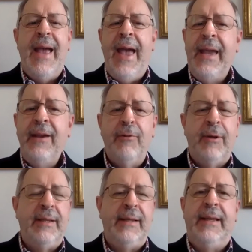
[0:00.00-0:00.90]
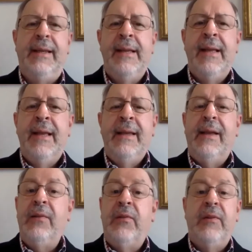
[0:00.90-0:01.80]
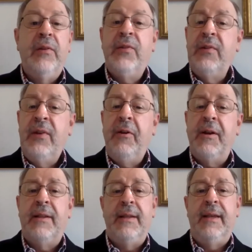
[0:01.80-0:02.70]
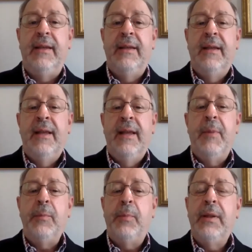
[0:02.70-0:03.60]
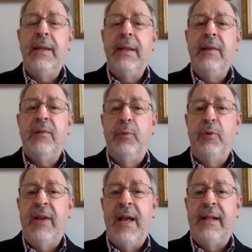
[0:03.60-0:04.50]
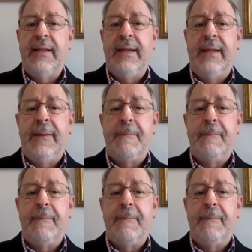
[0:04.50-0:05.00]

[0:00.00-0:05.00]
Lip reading: angrily, yet still satirically about police brutality.